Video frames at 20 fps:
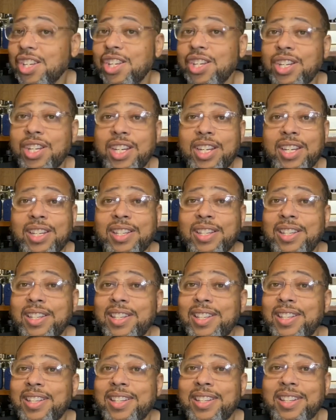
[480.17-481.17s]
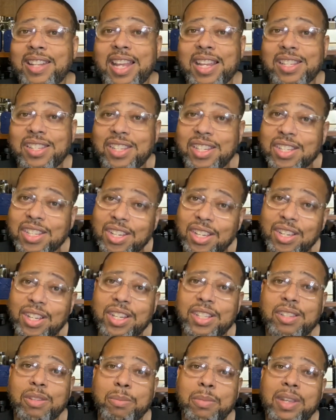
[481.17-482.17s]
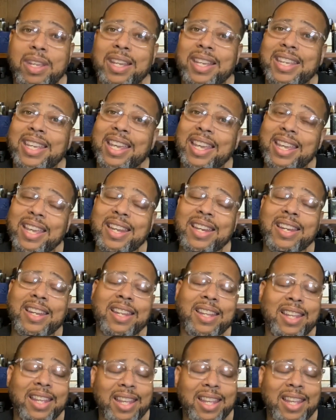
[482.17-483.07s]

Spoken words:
good. That's just good to me. Again,